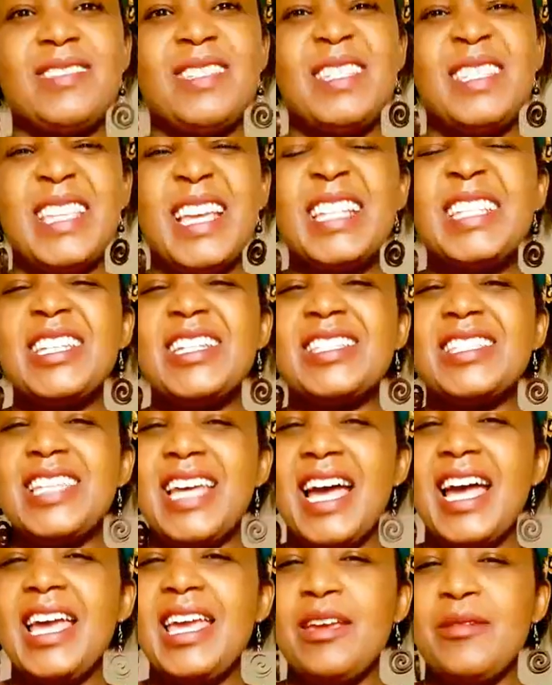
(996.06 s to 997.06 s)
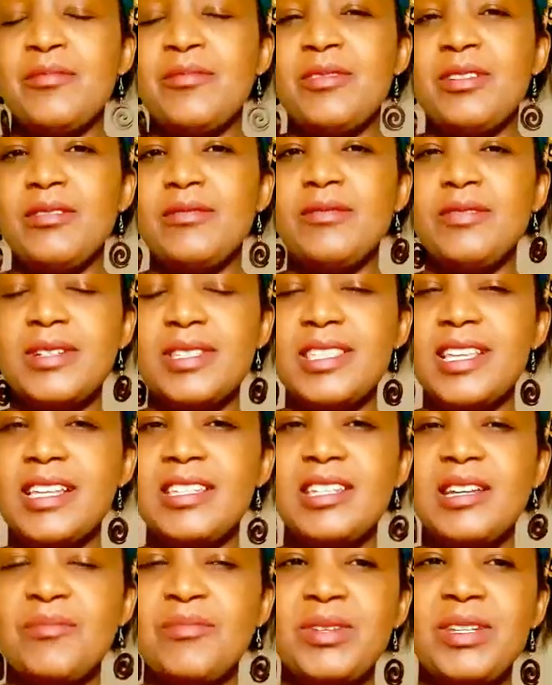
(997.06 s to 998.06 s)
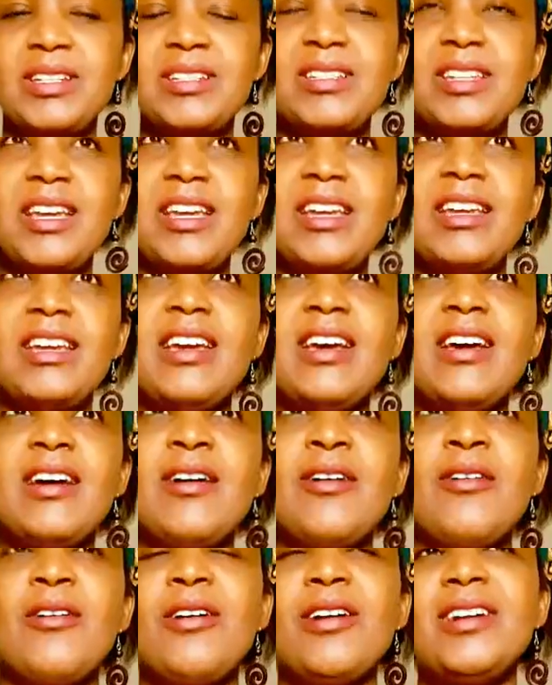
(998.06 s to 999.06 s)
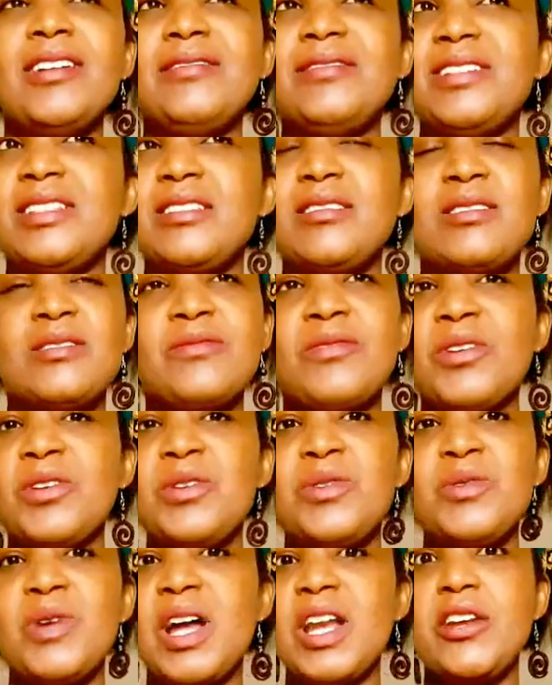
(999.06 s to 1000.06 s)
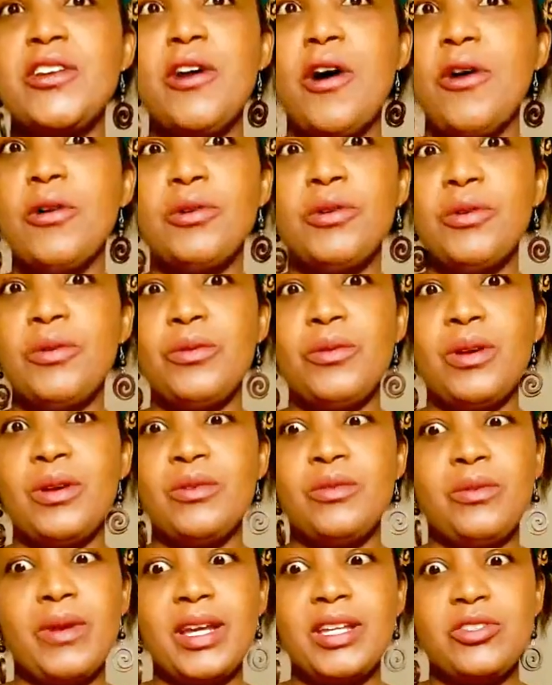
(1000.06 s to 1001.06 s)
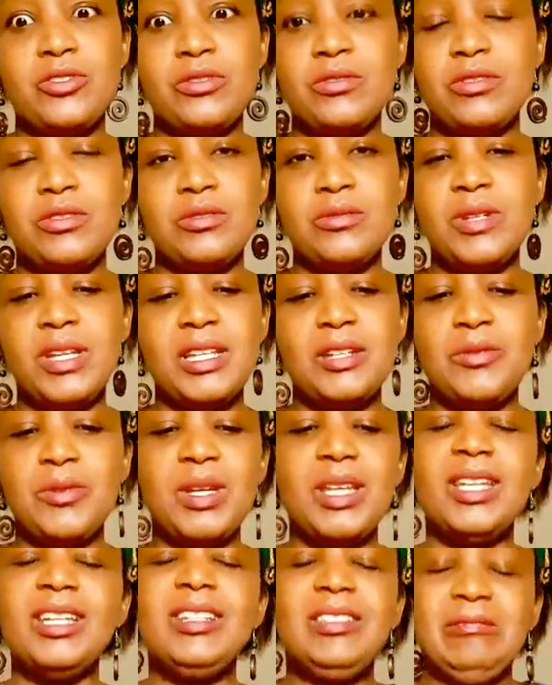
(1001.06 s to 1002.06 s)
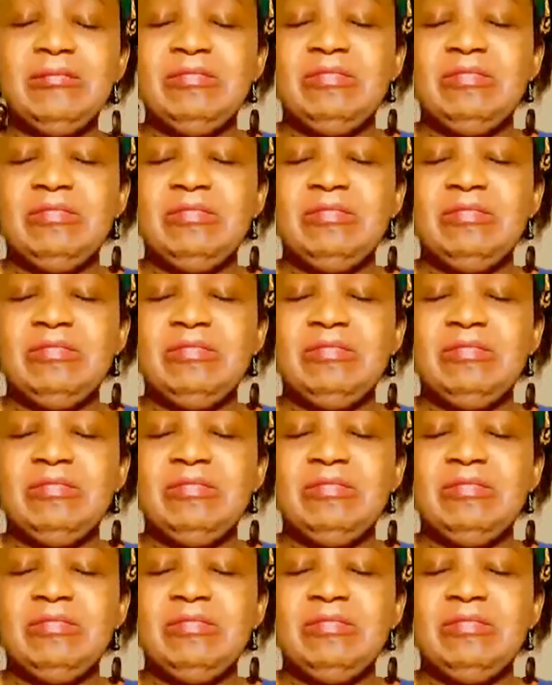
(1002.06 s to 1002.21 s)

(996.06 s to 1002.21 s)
such a time for such a big day or if it's for you and not go why should you anyway